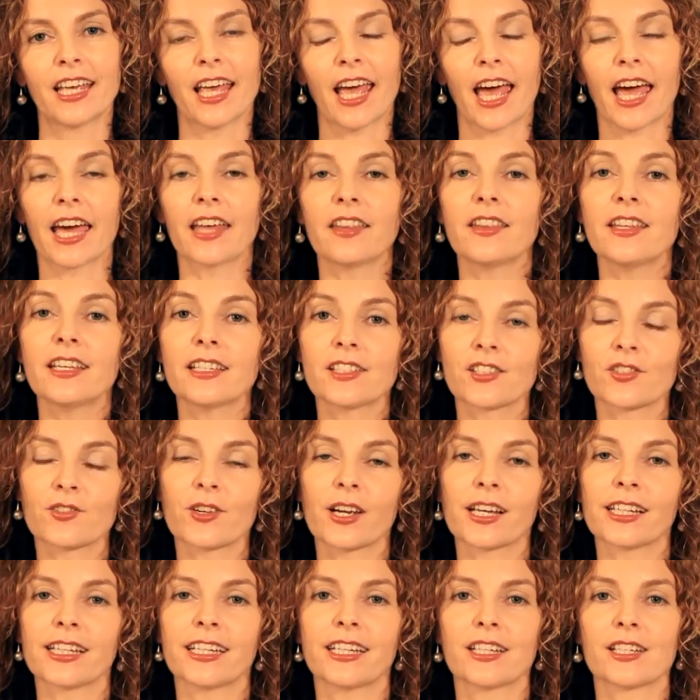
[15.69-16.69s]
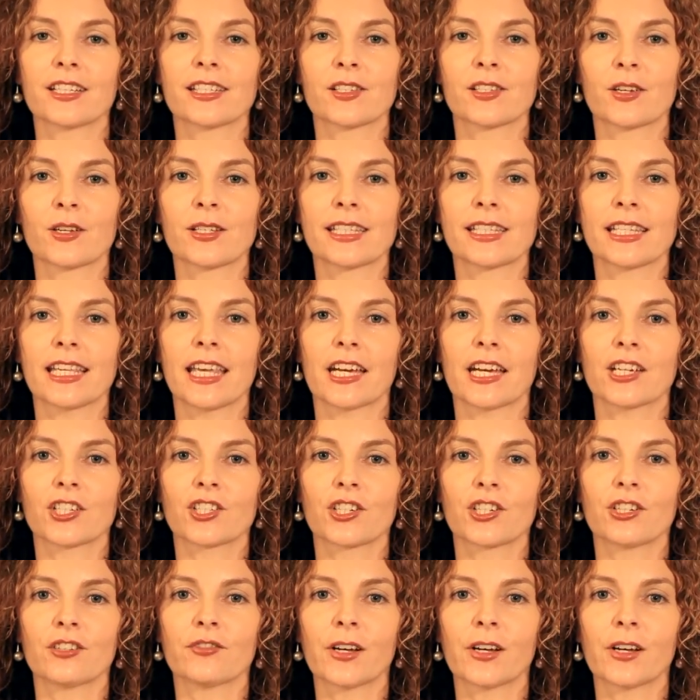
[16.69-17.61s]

and the Australian Association of